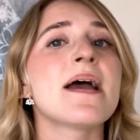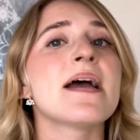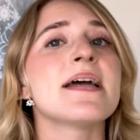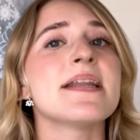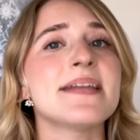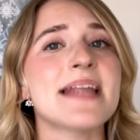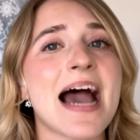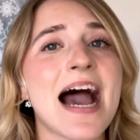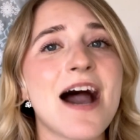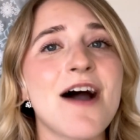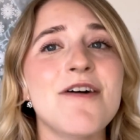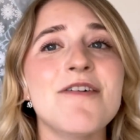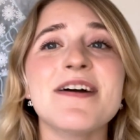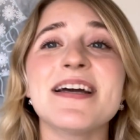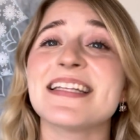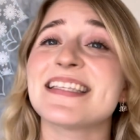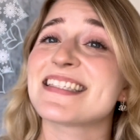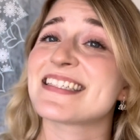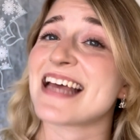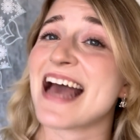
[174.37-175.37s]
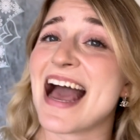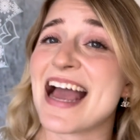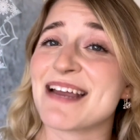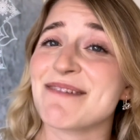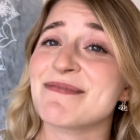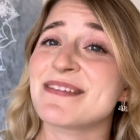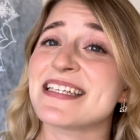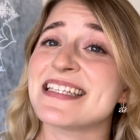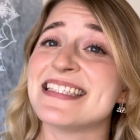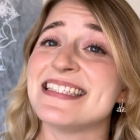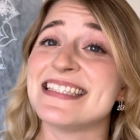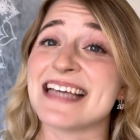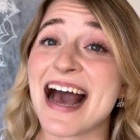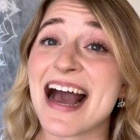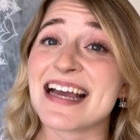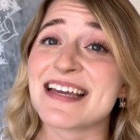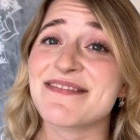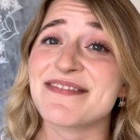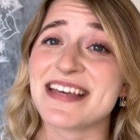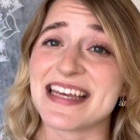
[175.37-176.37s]
Now it's time to
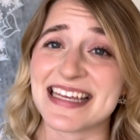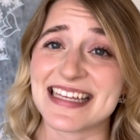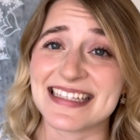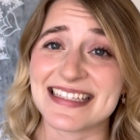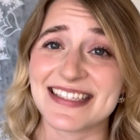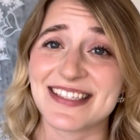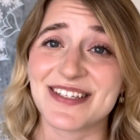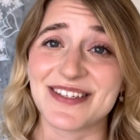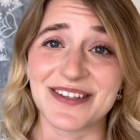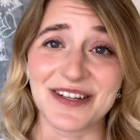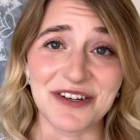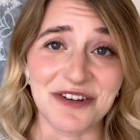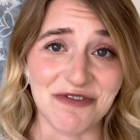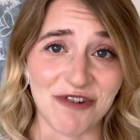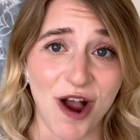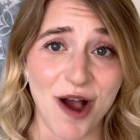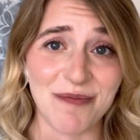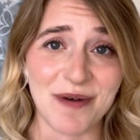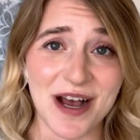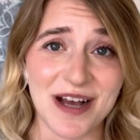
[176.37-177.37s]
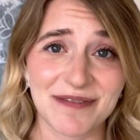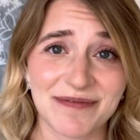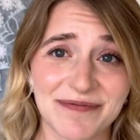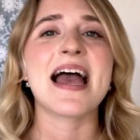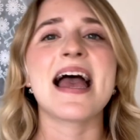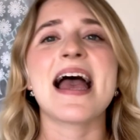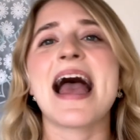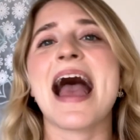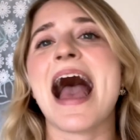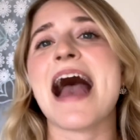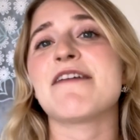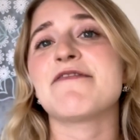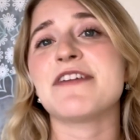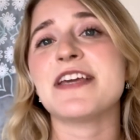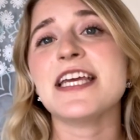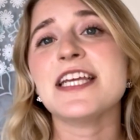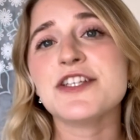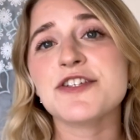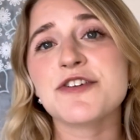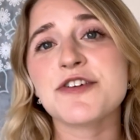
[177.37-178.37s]
dive into the drama. Have
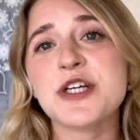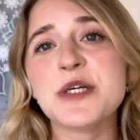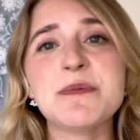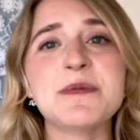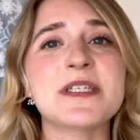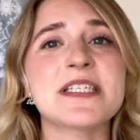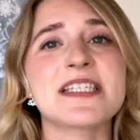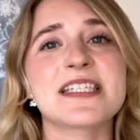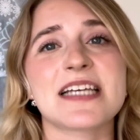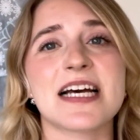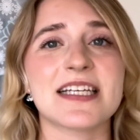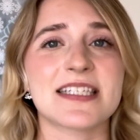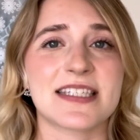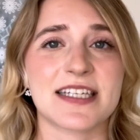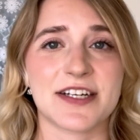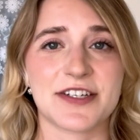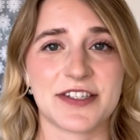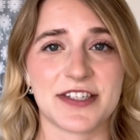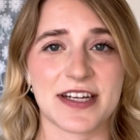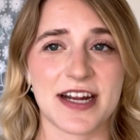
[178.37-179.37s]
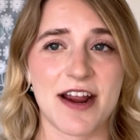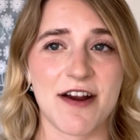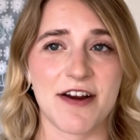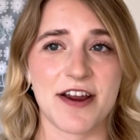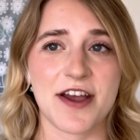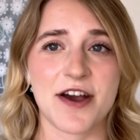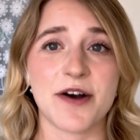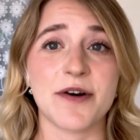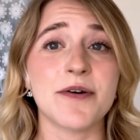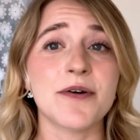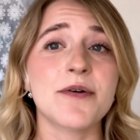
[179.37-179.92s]
each group discuss their scenario,